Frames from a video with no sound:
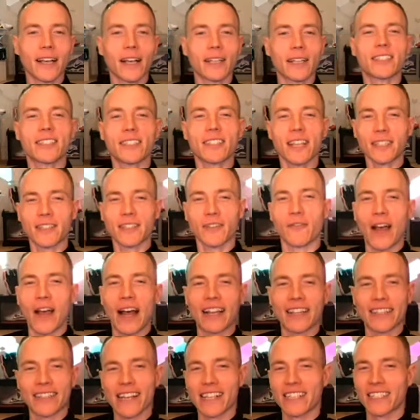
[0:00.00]
such a
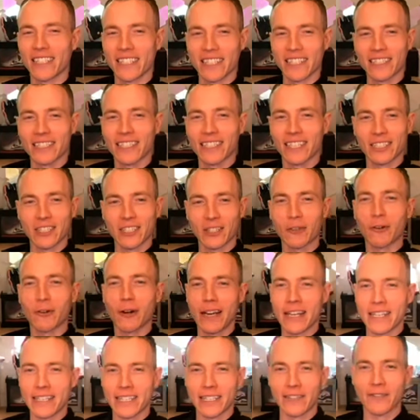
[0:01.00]
validation, such a
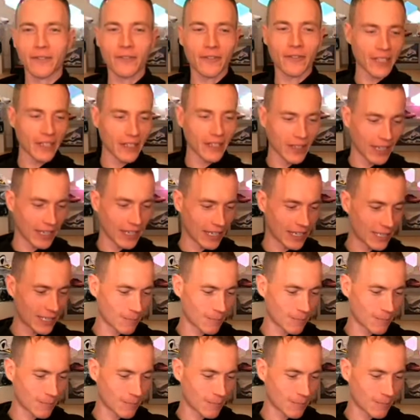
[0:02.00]
crazy feeling,